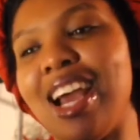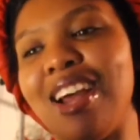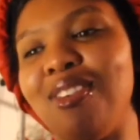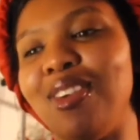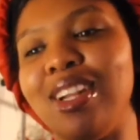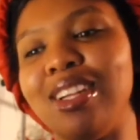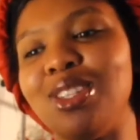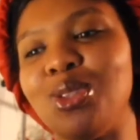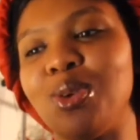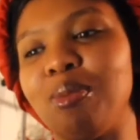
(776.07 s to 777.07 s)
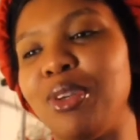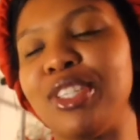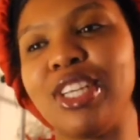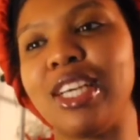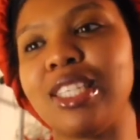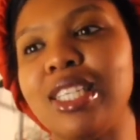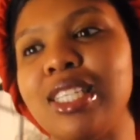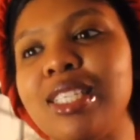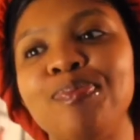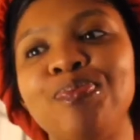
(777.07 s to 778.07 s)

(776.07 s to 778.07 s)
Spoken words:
I really do appreciate it.